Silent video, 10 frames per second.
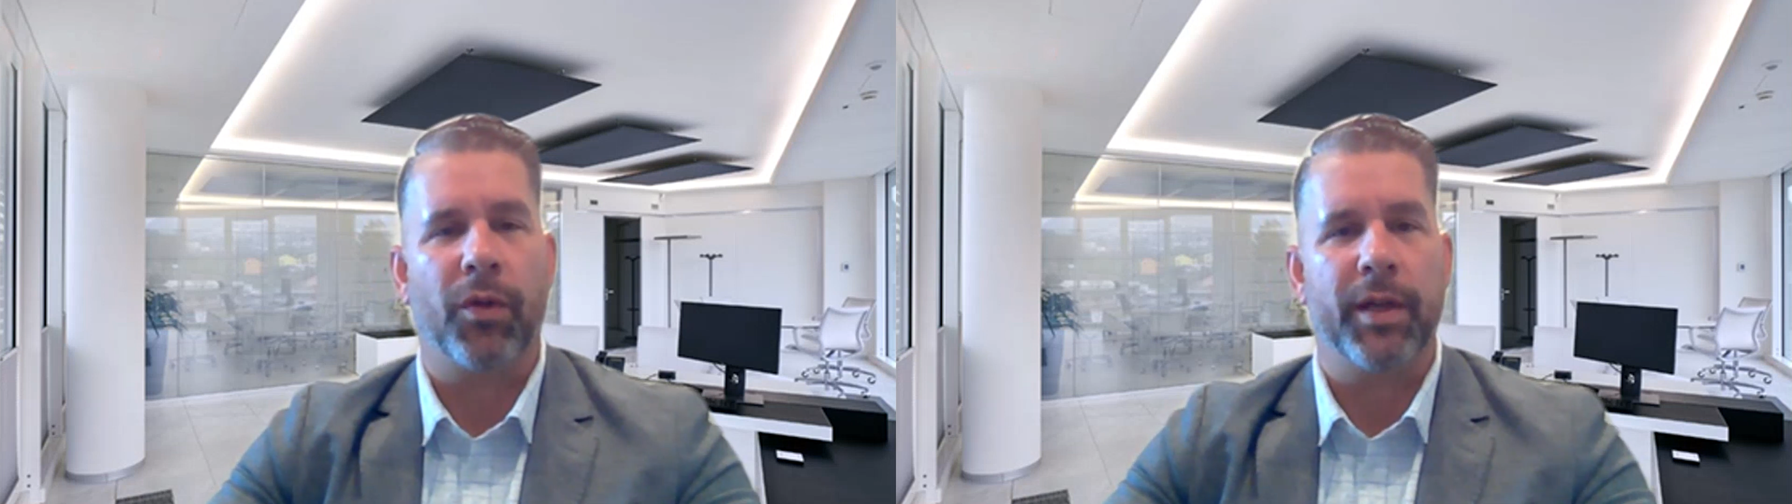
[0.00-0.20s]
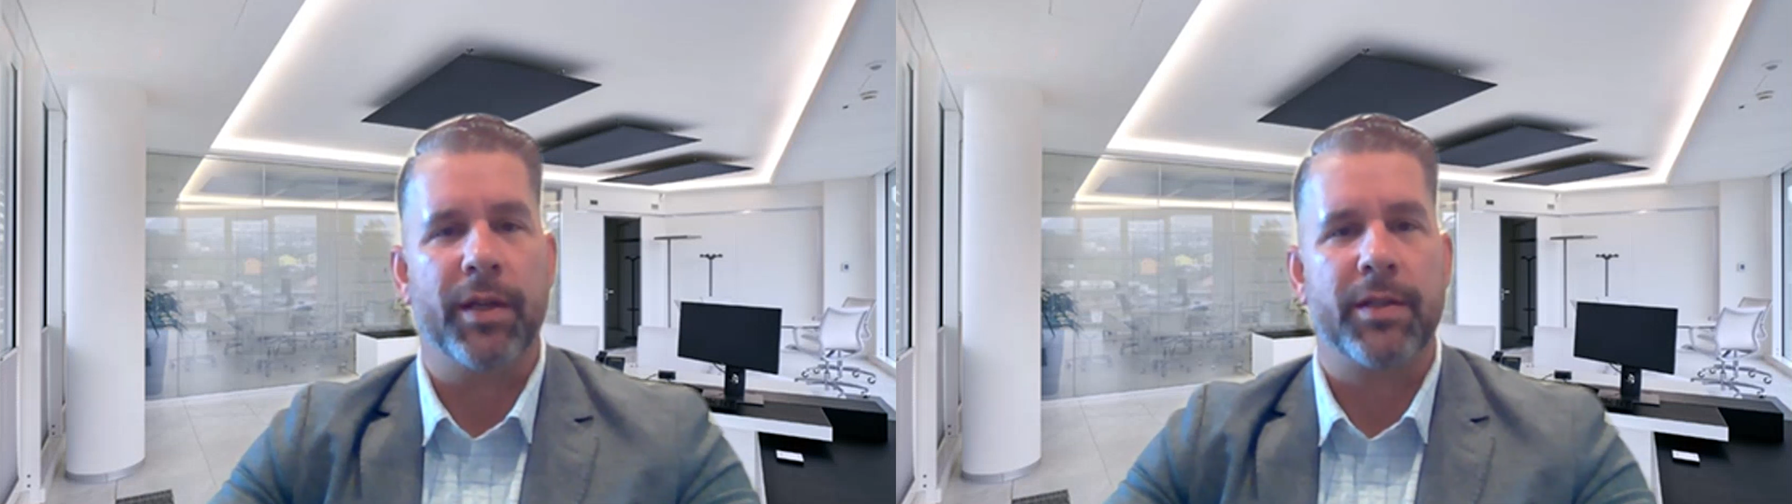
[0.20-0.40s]

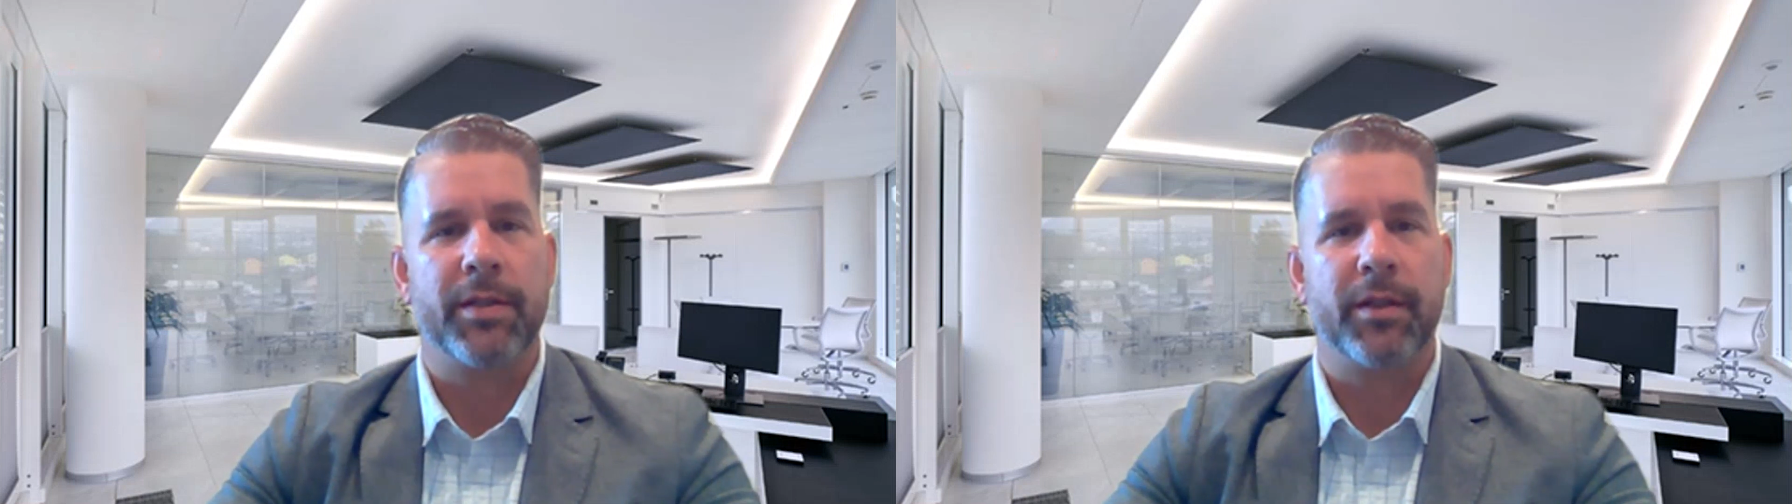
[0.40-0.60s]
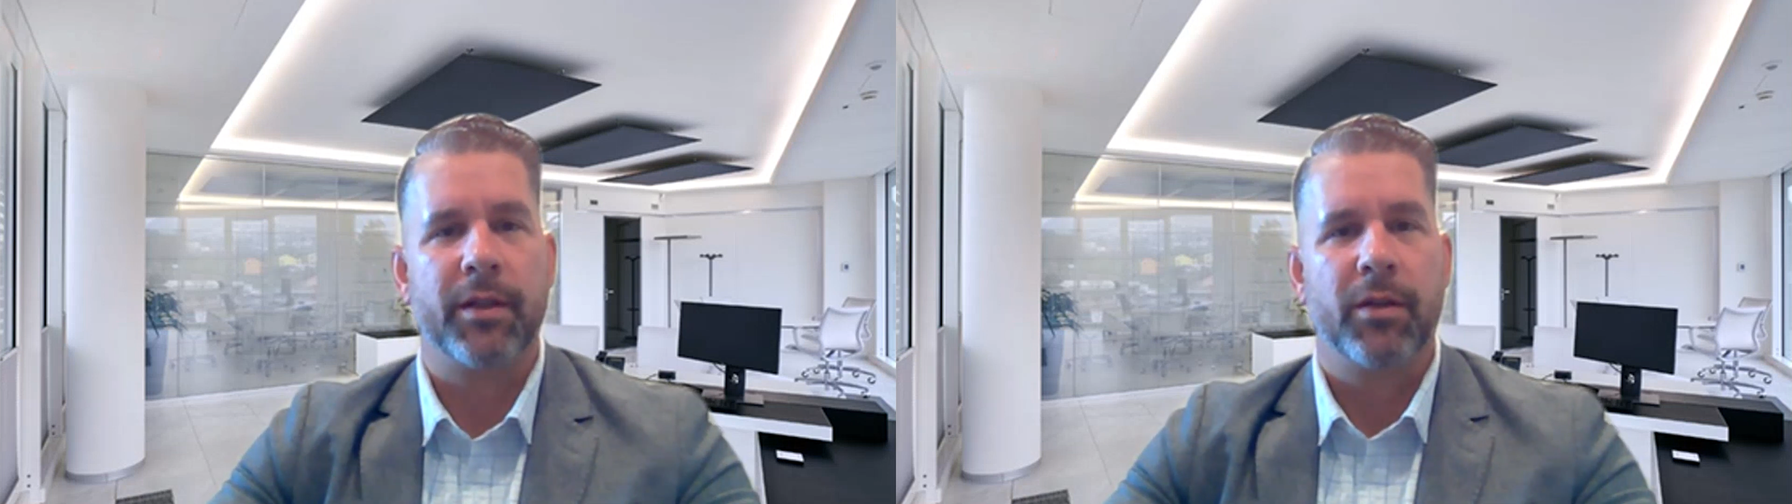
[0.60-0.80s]

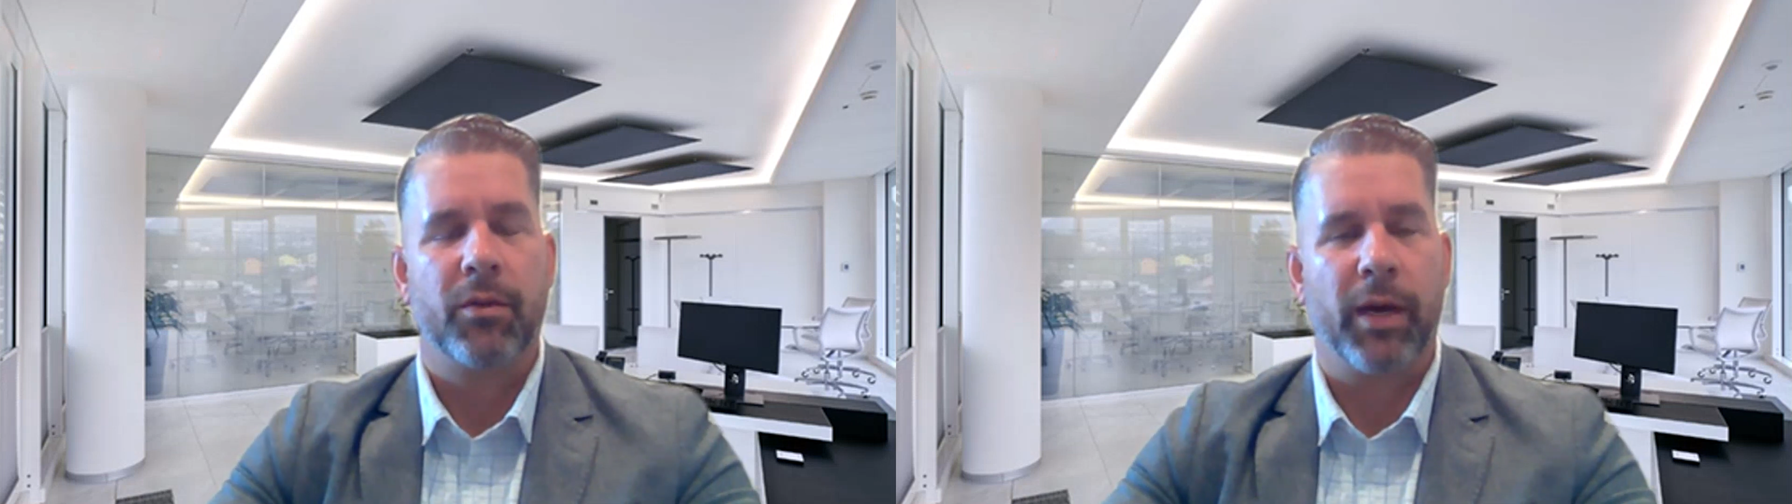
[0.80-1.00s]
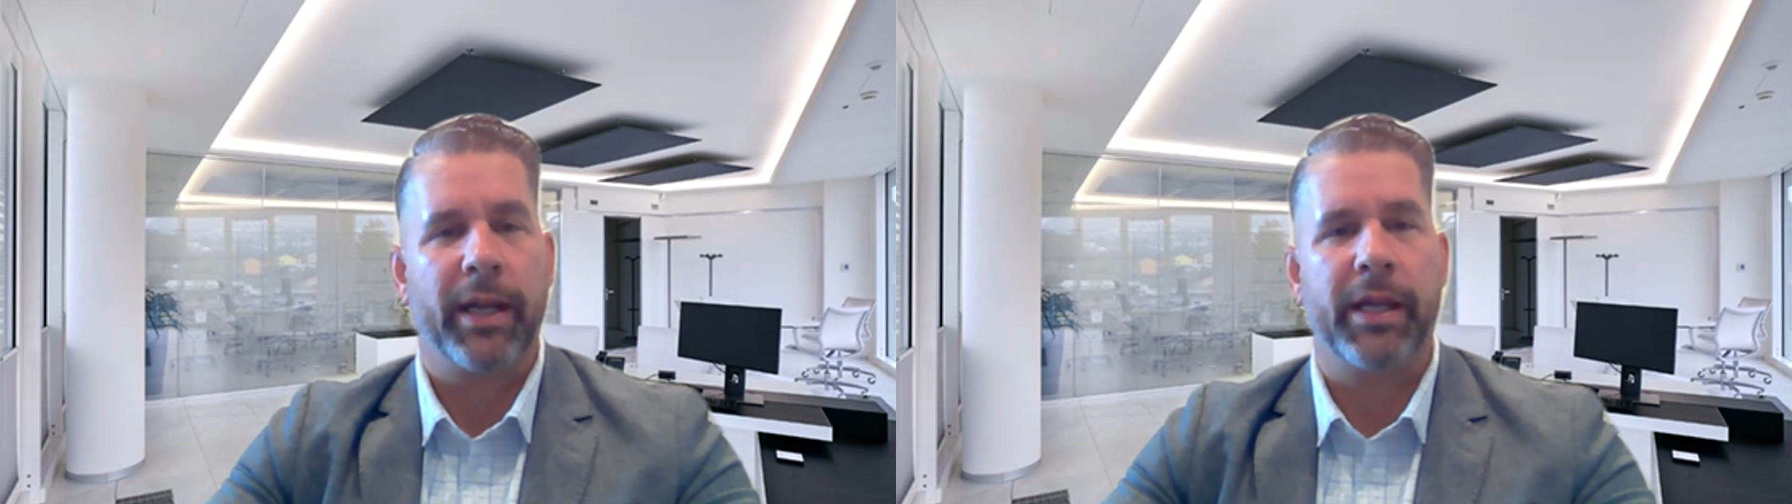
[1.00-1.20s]
this
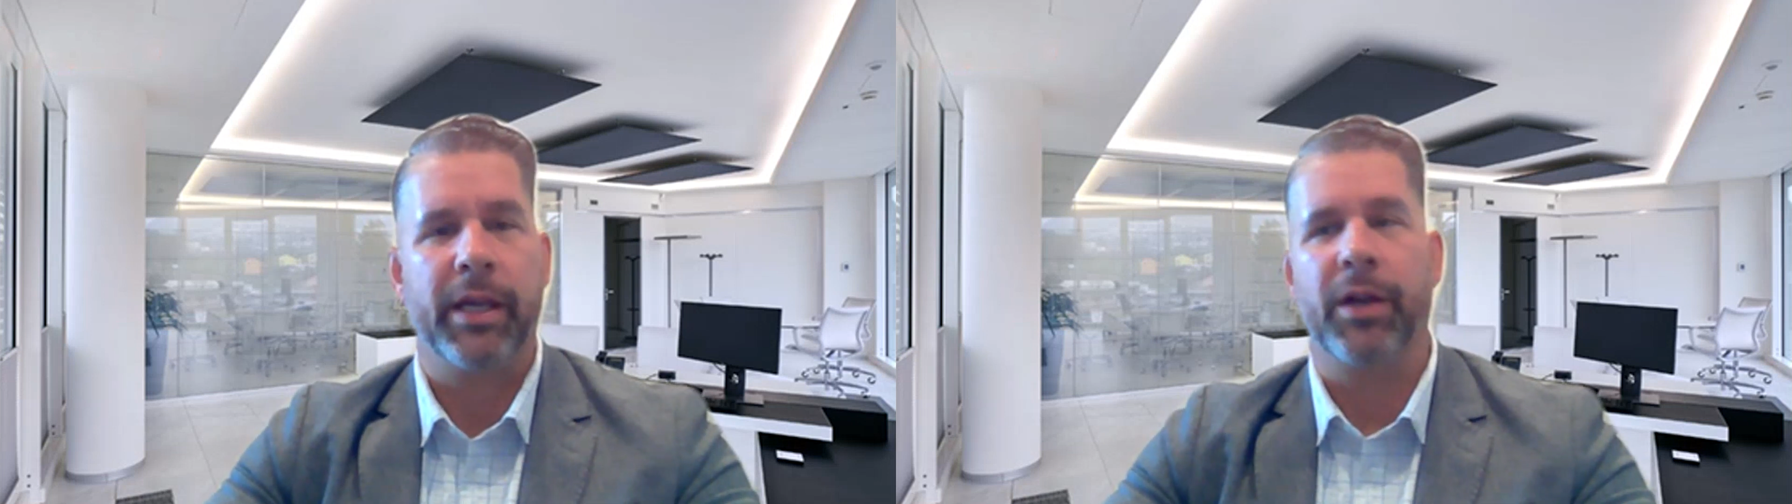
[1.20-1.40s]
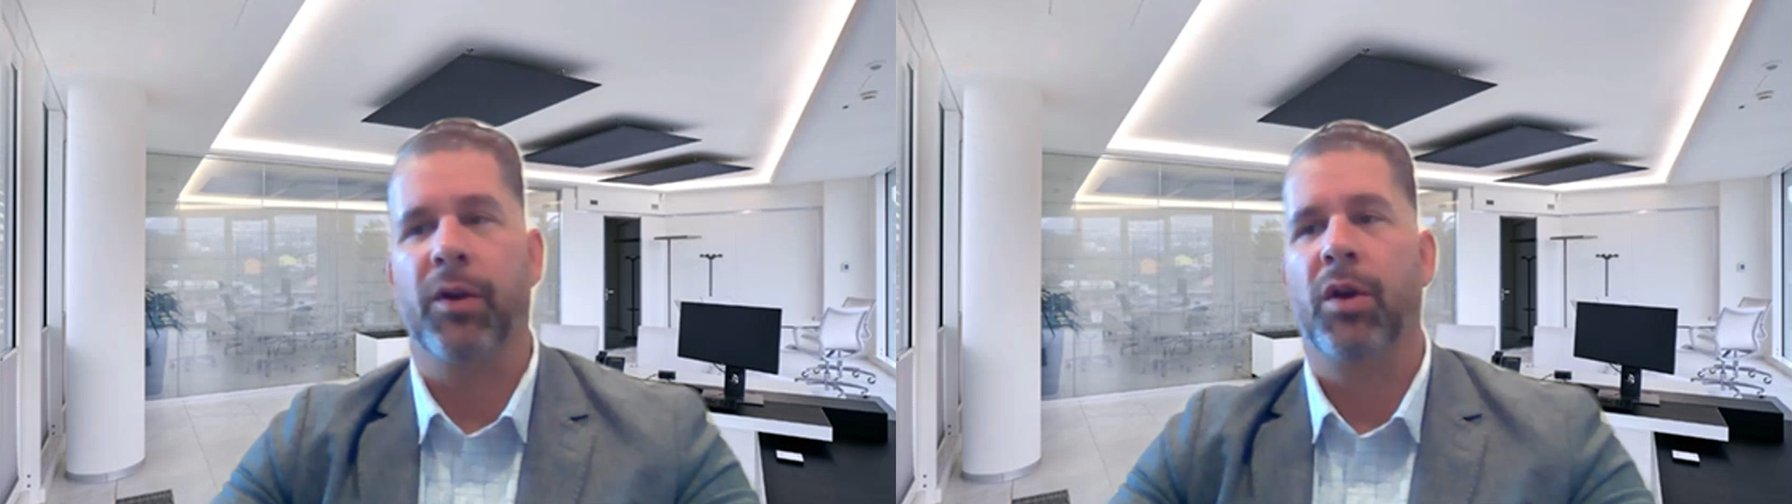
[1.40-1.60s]
right
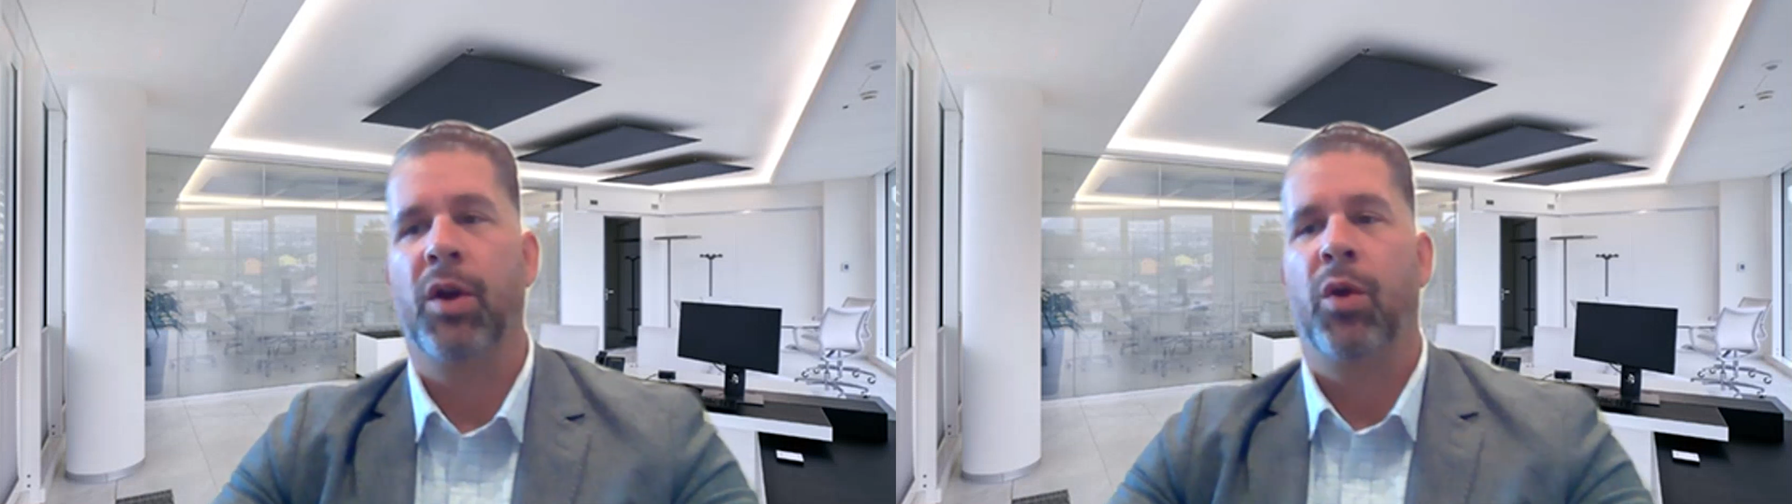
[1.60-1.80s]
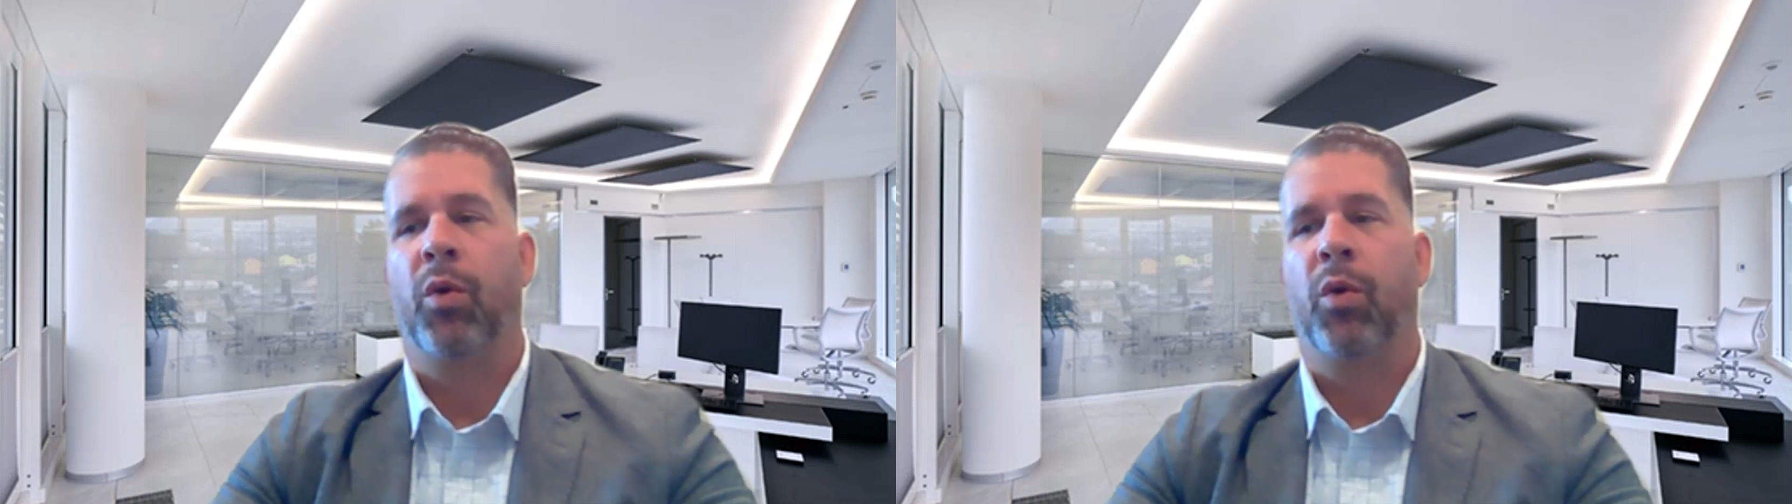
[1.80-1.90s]
here,